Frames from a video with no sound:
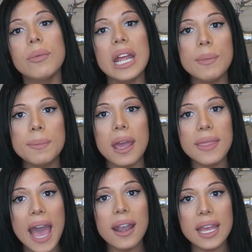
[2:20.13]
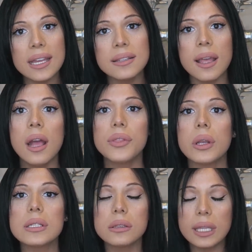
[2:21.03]
And what I mean by that is
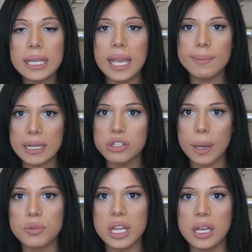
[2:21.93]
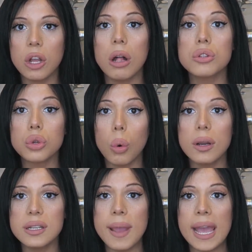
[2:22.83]
there is a link in my description called
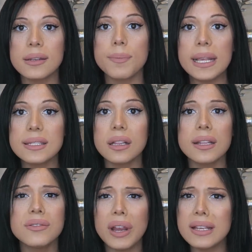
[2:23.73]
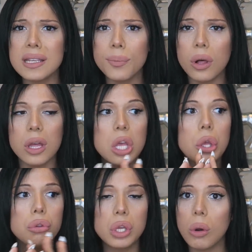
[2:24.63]
Tour Demand. Basically, it's very simple.
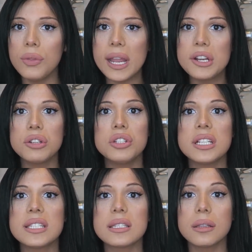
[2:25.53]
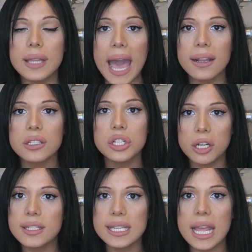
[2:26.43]
You go on there, you just select
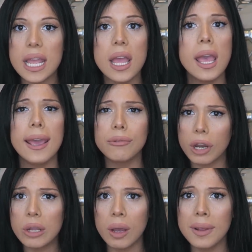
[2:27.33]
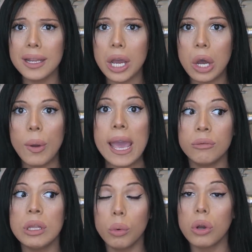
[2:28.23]
your city and where you want me to go,
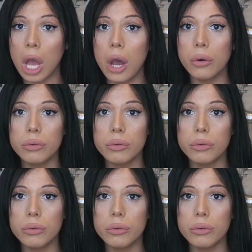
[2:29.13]
and we will go.